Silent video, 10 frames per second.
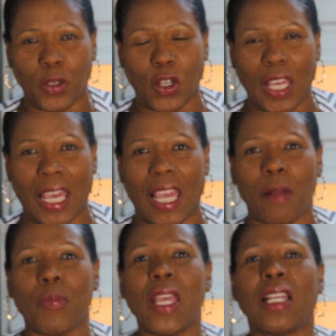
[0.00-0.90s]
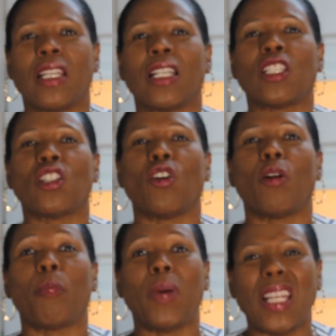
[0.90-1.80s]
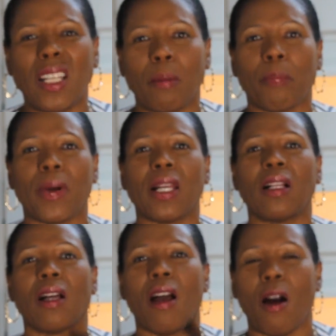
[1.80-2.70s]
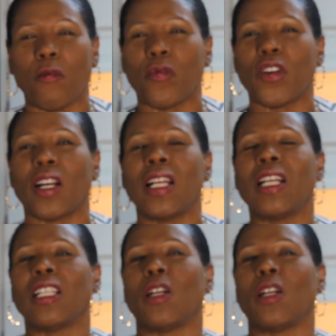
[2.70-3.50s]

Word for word: Okay, they sold peanut brittle comfort.